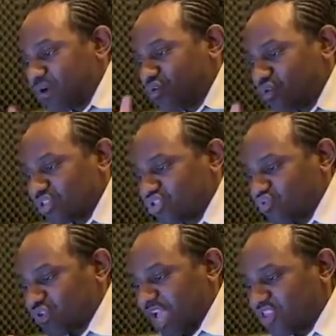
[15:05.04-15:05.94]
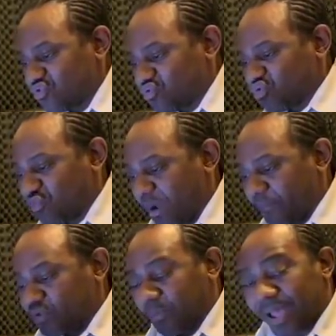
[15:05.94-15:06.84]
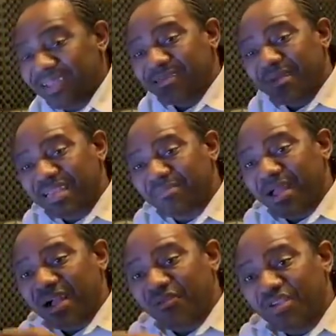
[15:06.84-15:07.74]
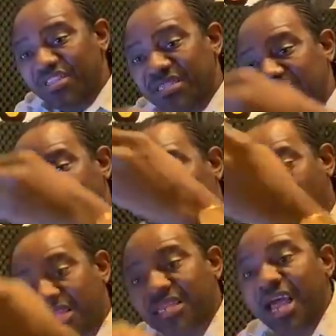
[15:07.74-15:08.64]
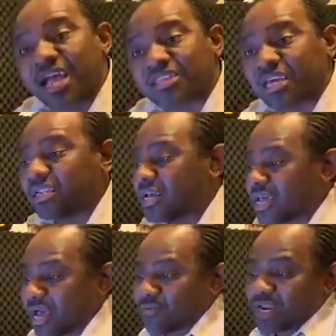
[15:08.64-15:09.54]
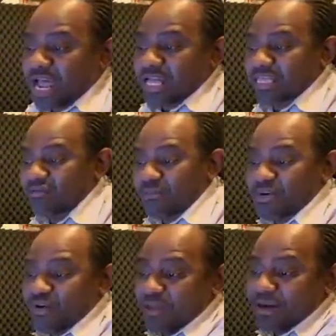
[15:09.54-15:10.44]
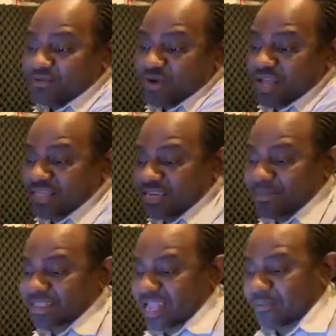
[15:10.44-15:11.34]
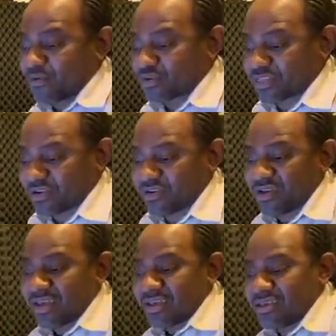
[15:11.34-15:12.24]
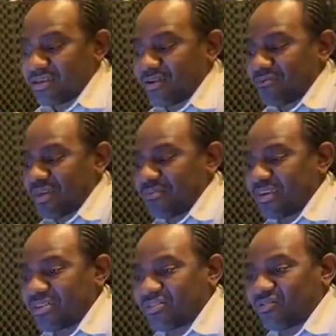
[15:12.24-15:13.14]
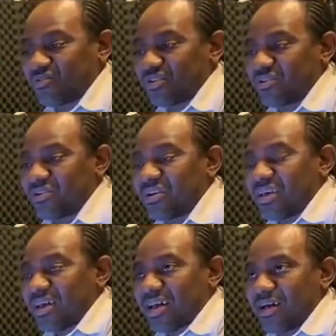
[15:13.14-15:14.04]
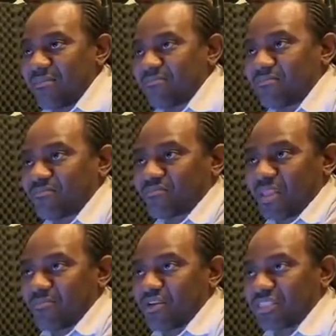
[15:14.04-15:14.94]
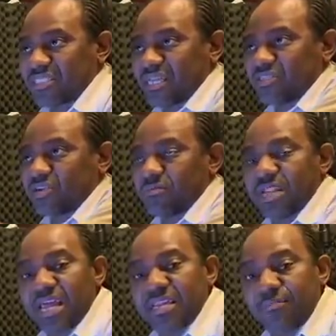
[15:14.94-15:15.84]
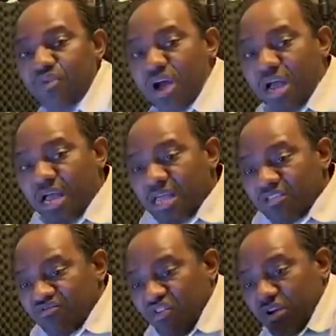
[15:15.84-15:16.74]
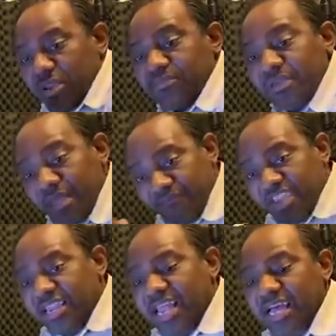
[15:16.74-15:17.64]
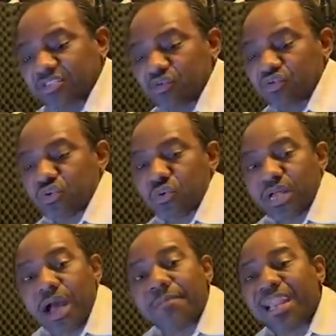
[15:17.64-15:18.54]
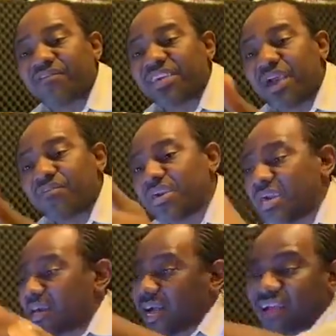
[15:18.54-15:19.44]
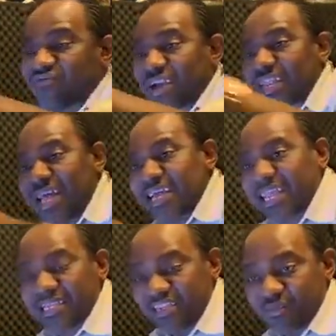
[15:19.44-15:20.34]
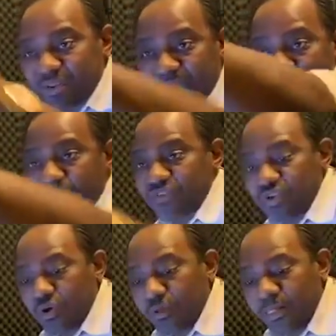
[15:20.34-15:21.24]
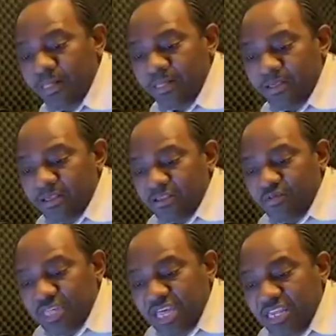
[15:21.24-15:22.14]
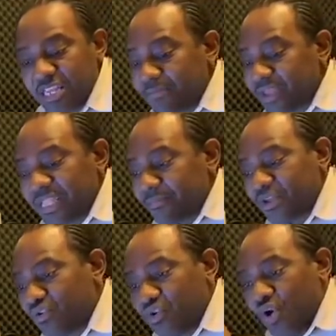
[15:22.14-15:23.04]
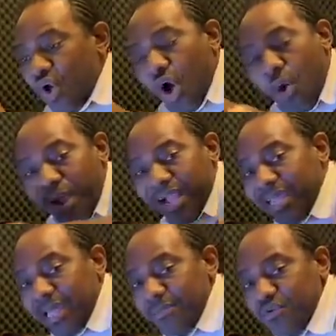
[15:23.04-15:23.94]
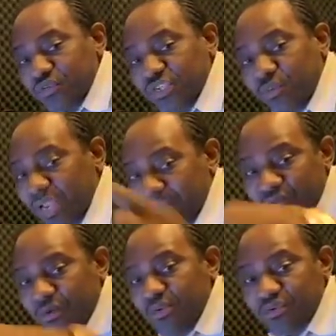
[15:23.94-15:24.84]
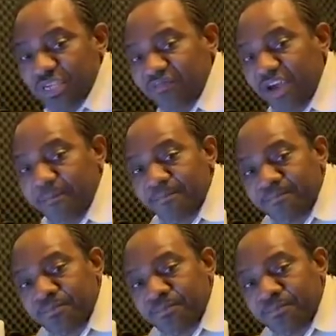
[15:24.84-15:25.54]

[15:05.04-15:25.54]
my own tune on YouTube I put up and the man them gonna go register to Orchard. And when me write back to Orchard, them I talk about, you know, maybe it's true, them just send something like them wanna drop them say them forget last week too. Cause man have to carry contract and all kind of thing when them come to you. Especially them that do our kind of music, where them get your music from.